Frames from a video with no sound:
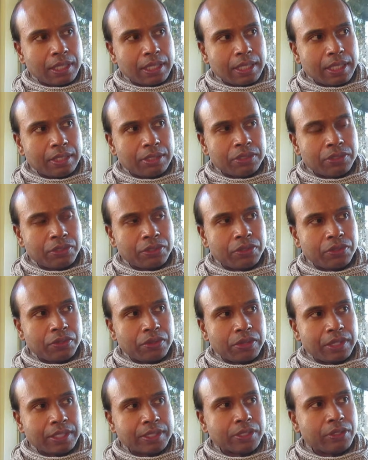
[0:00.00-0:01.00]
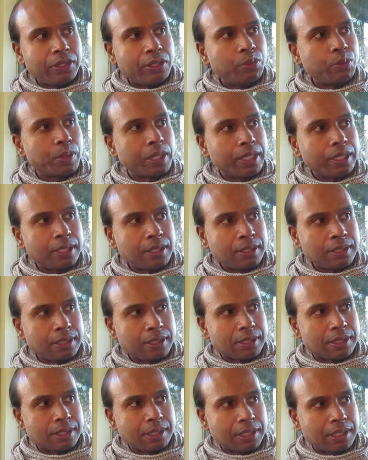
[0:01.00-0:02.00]
in truth, there's only
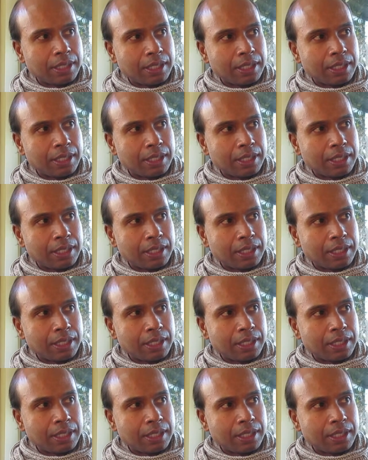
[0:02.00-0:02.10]
oneness.